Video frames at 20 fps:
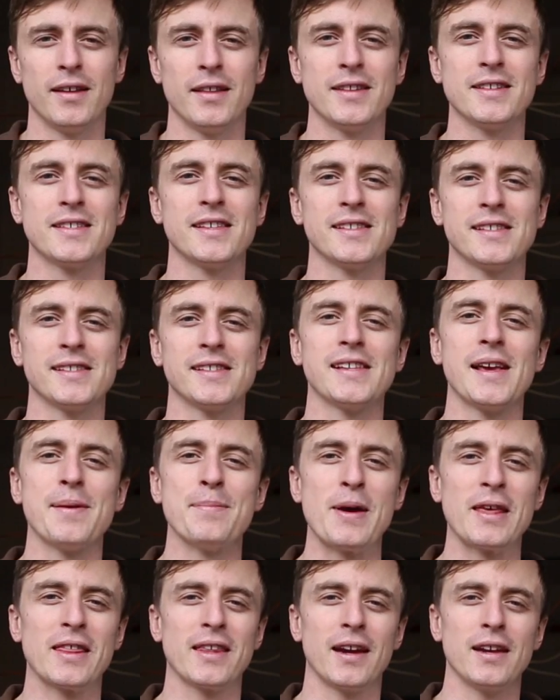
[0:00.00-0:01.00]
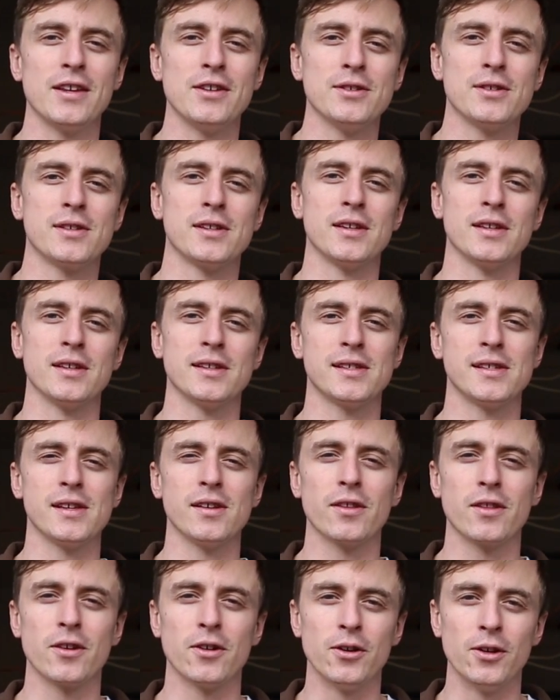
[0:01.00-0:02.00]
This is the same method I used to
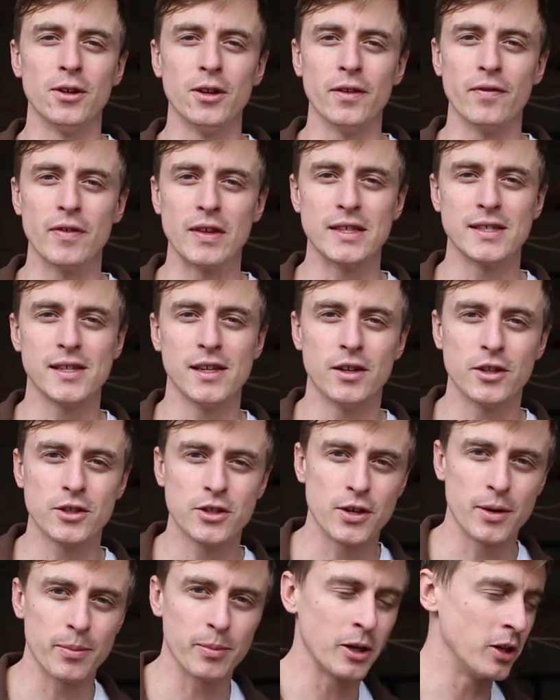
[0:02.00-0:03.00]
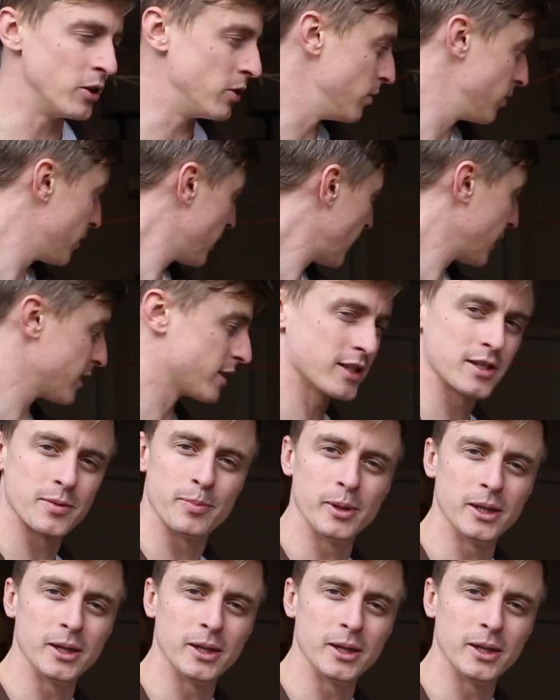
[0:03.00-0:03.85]
seal the hull of the cedar strip canoe that I just